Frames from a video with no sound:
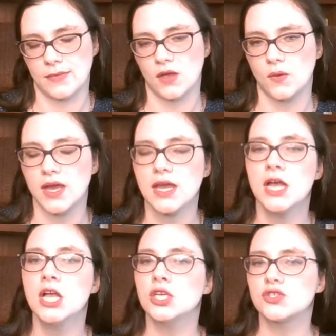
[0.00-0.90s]
Okay?
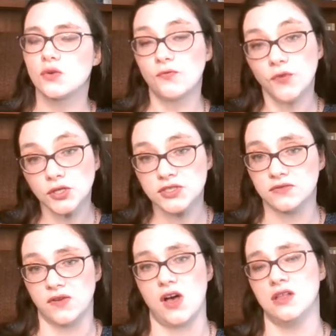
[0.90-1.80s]
So first
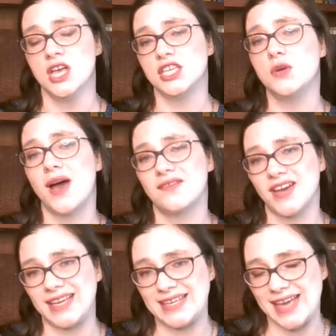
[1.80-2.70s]
of all, you have,
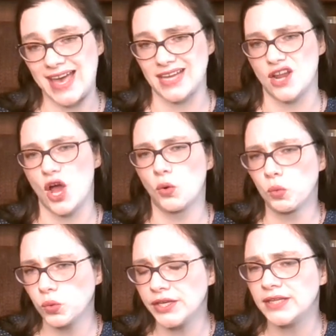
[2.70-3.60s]
again, a
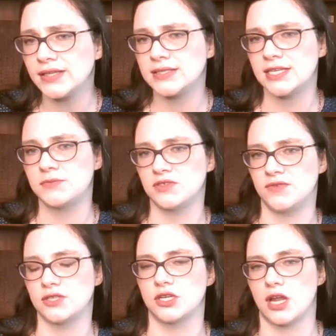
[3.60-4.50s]
really deep
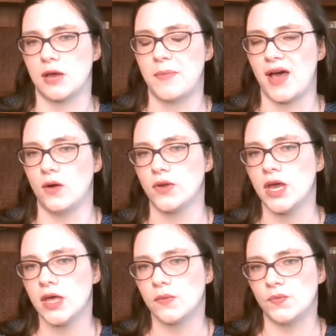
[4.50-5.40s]
division about
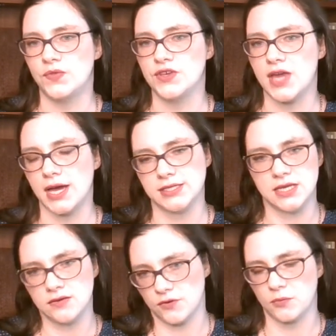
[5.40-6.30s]
the
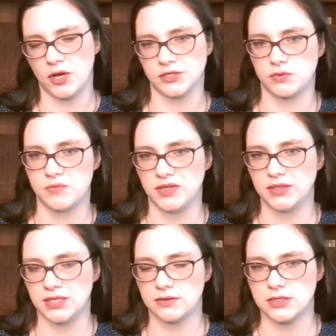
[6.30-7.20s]
idea of compulsory
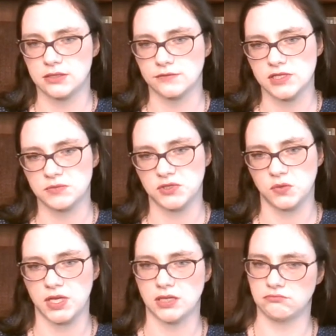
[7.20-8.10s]
military service
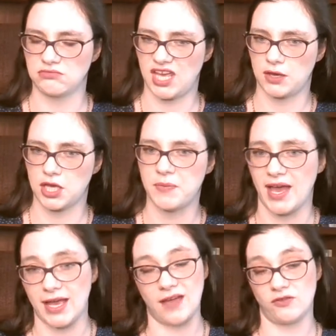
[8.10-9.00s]
between
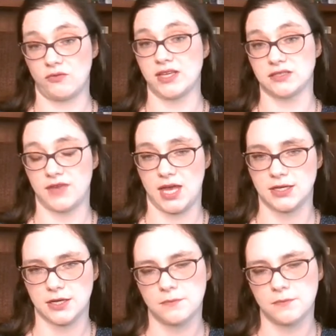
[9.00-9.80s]
Quebec and the rest of Canada.